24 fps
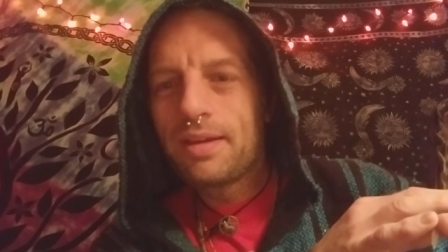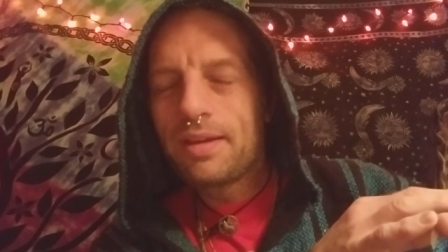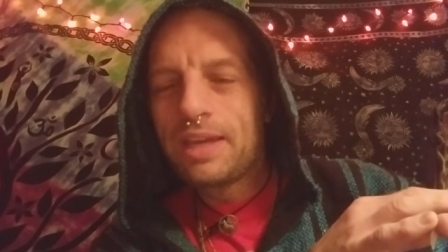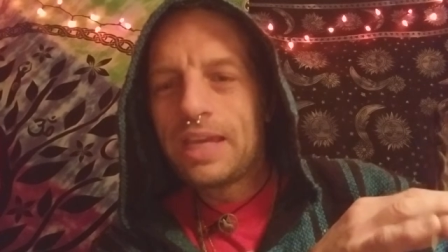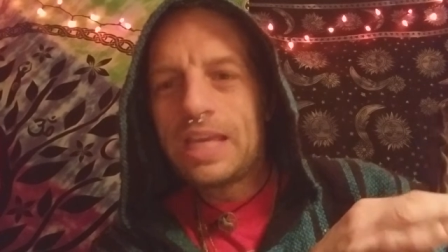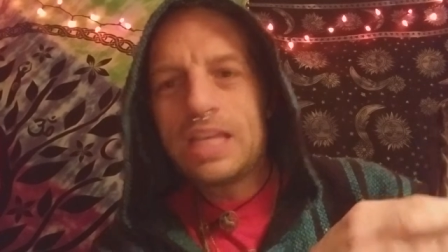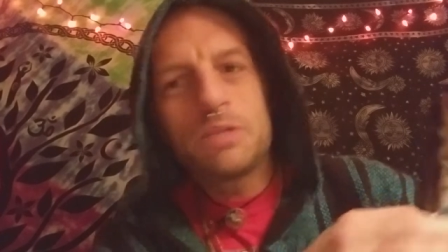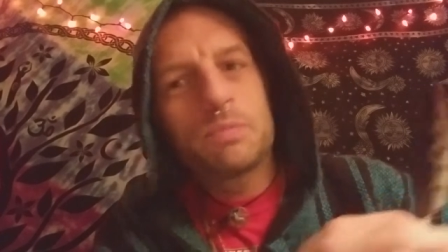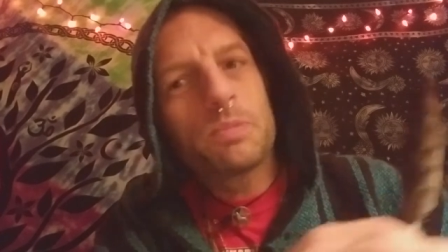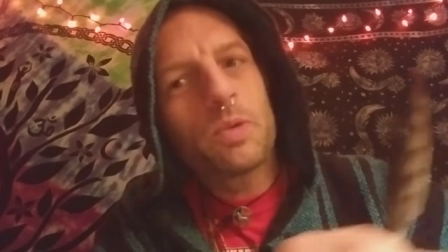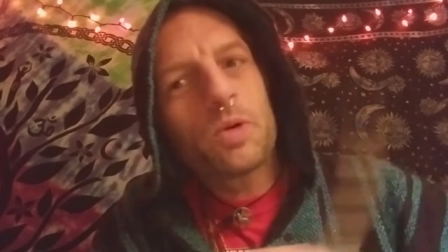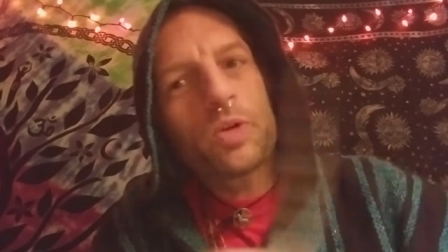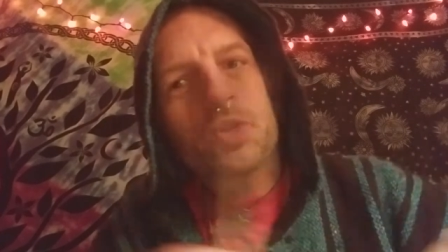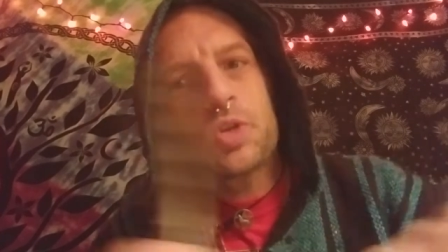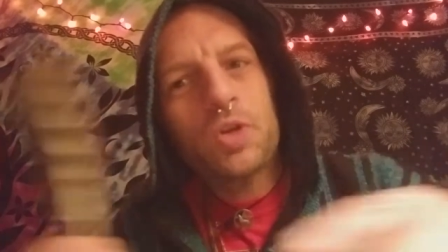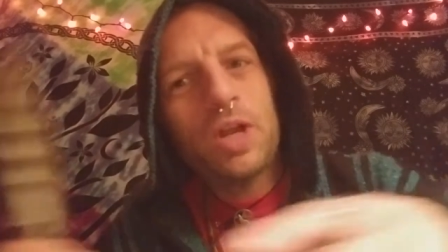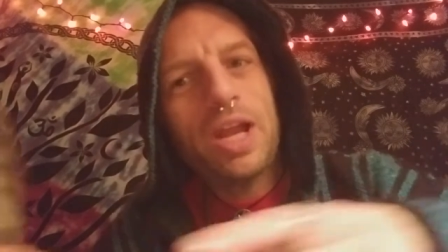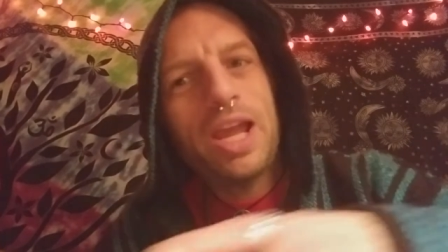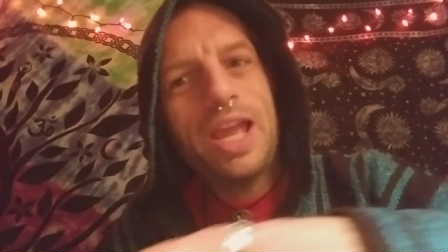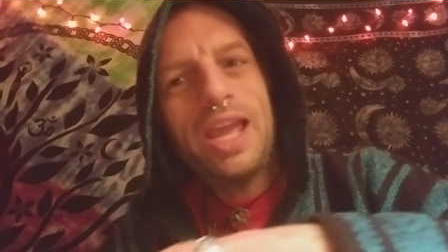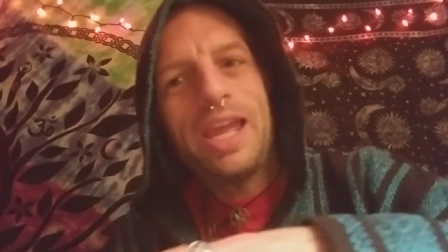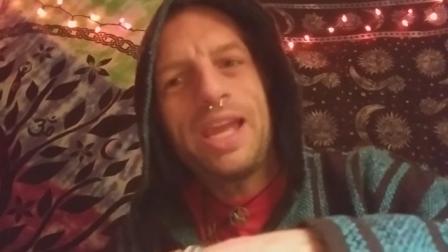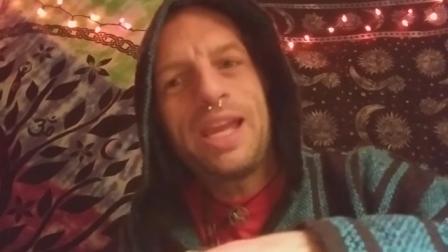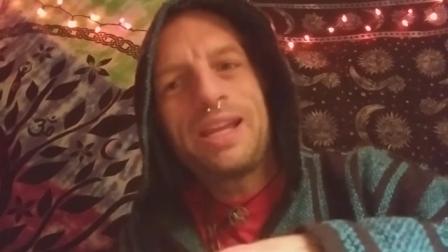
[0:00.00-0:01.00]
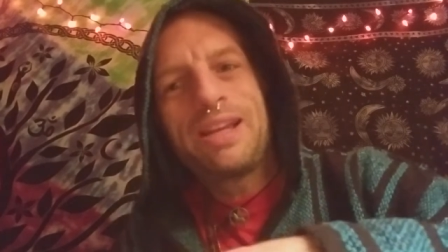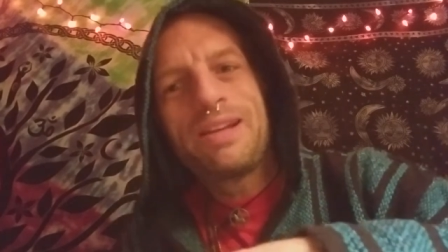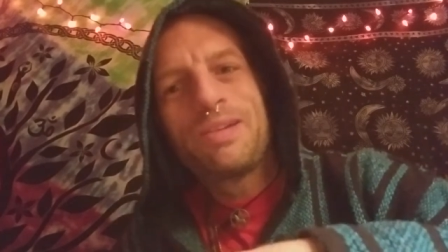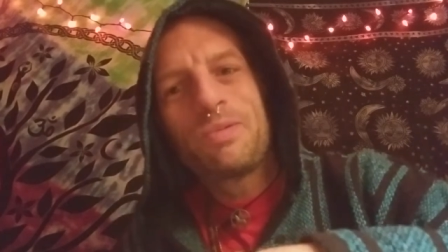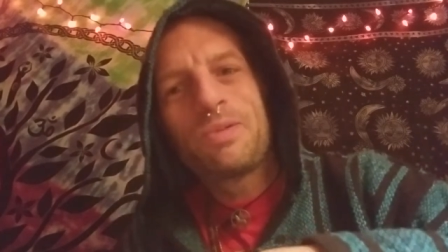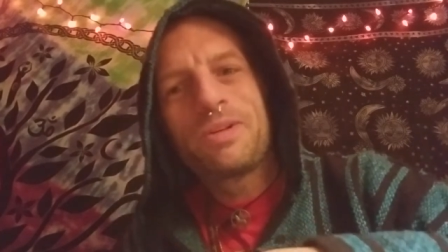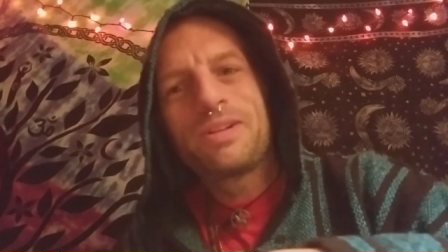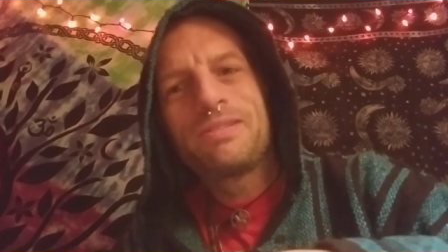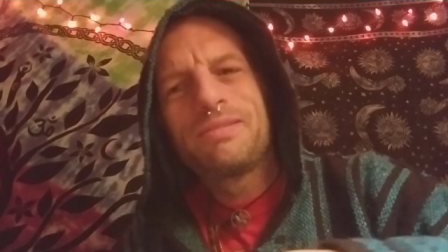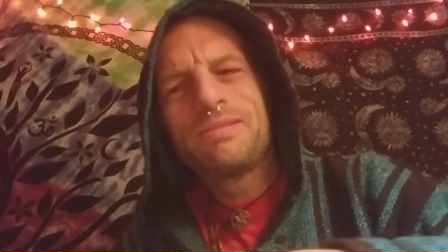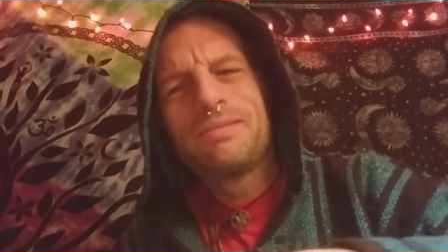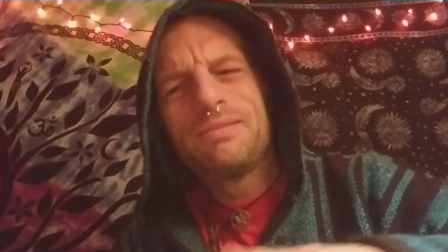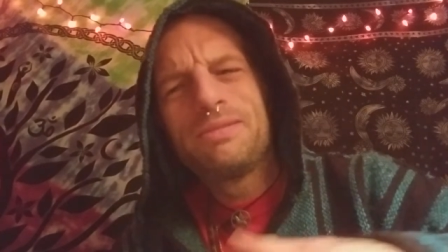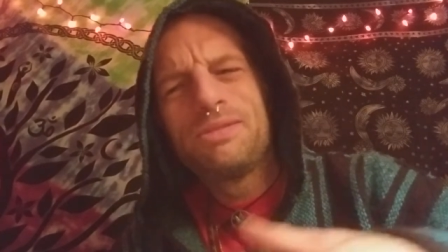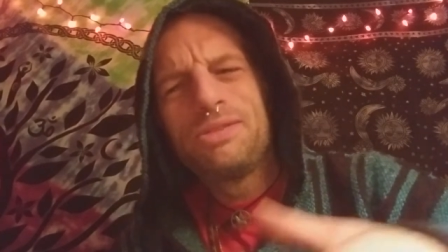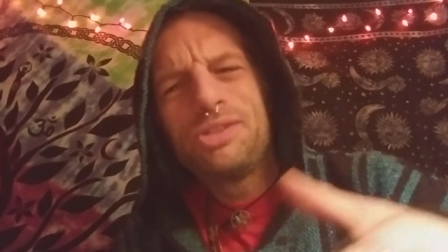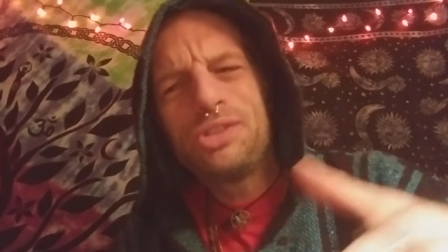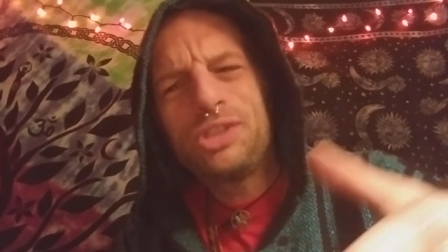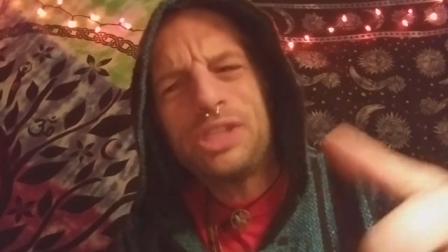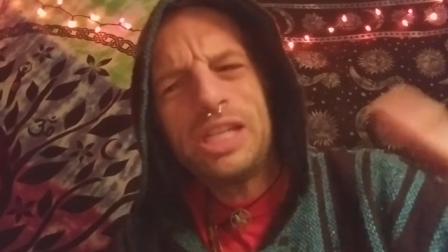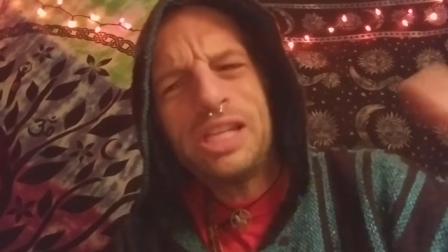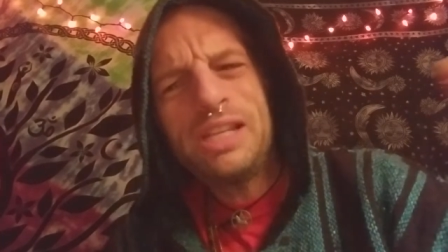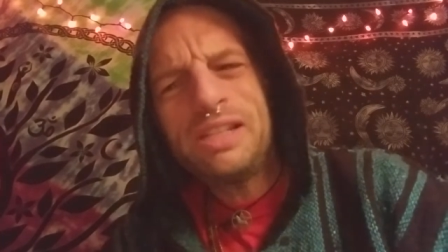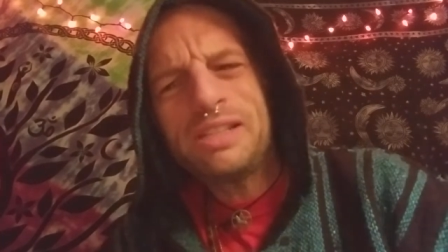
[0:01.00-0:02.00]
He's portraying what
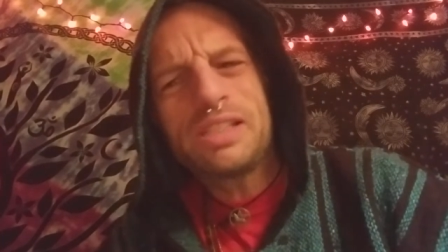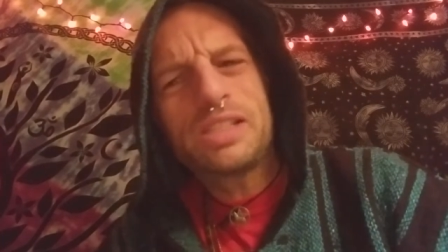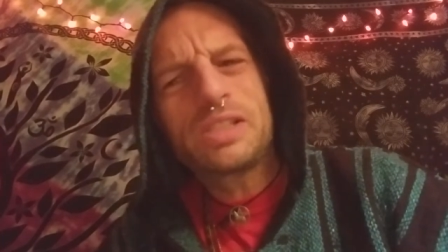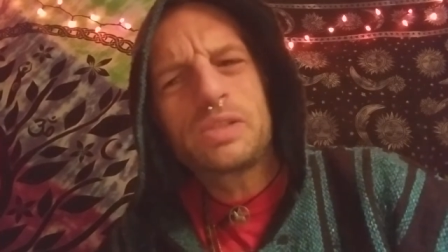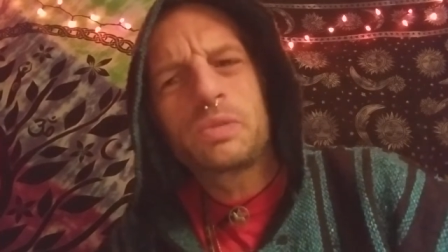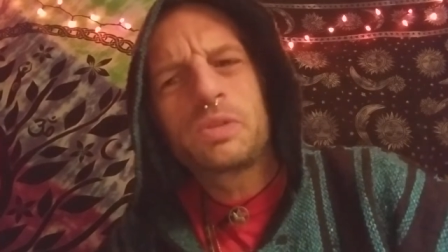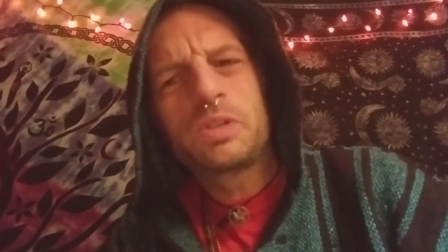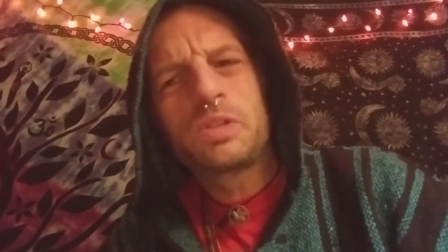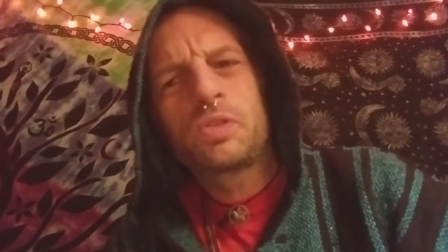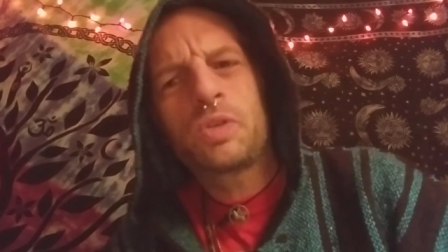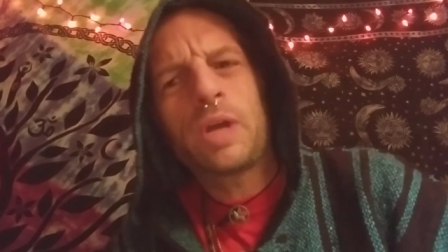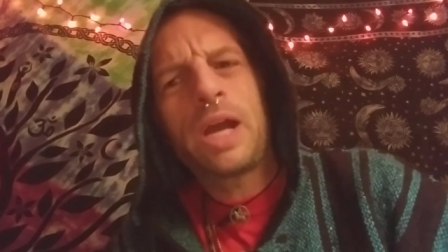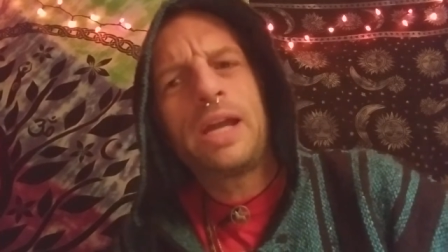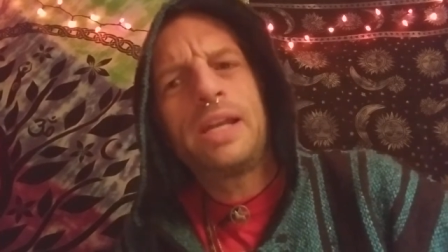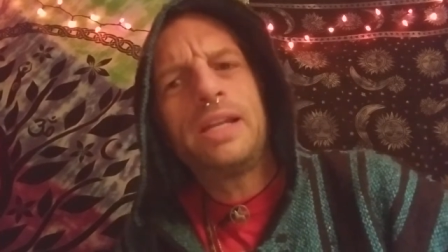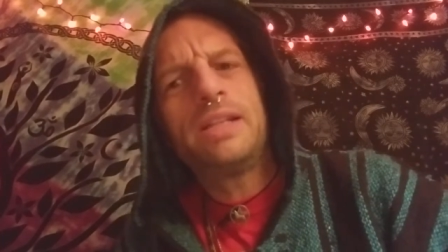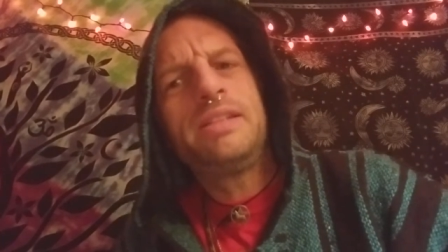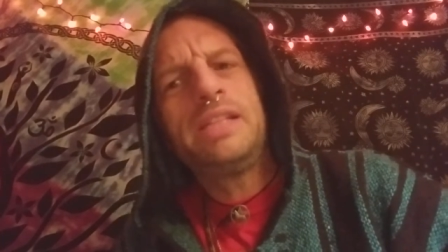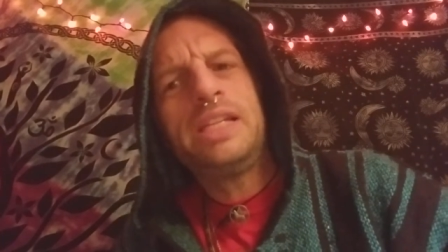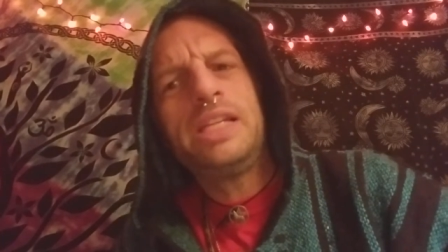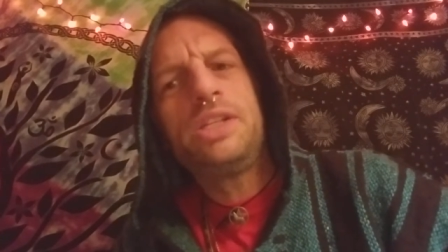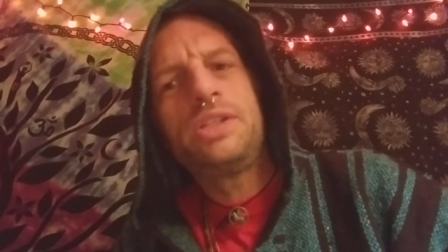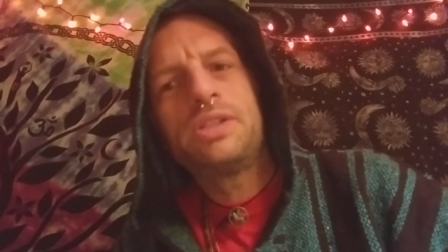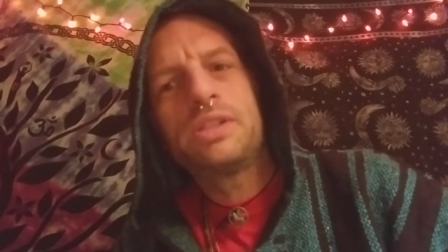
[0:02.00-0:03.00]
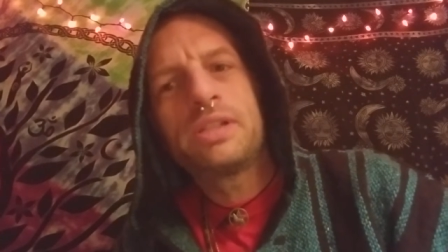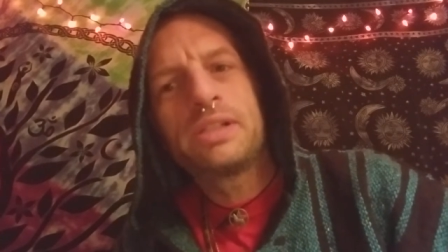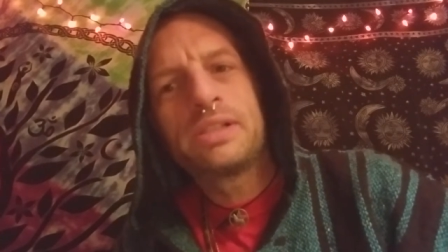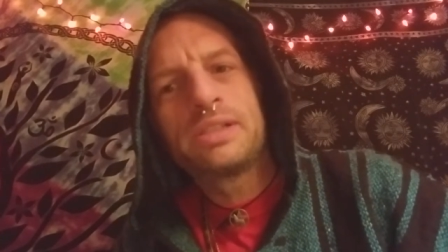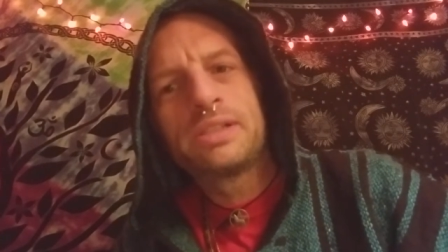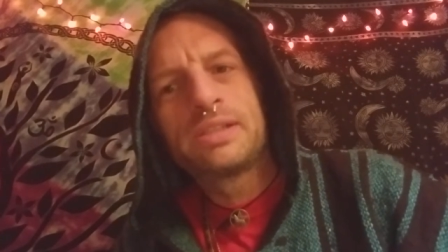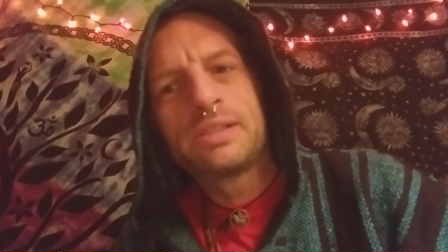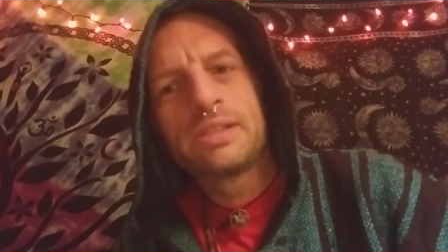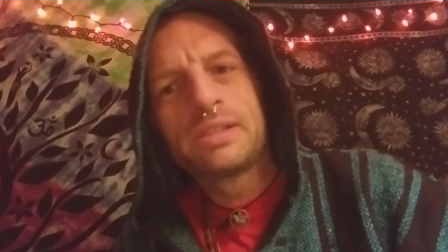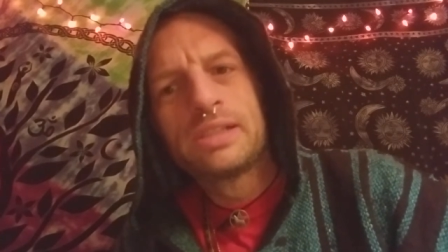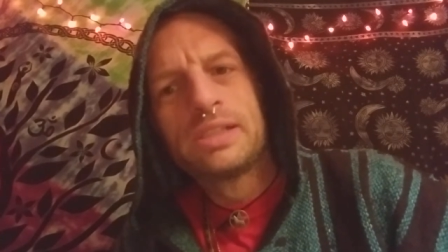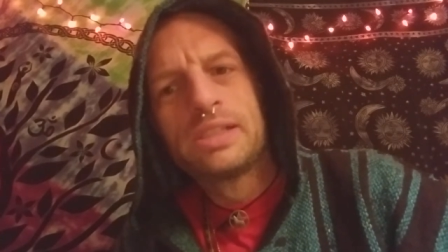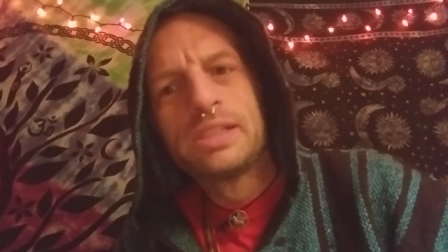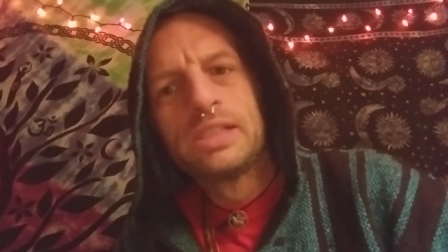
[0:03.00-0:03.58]
Jesus was trying to teach us.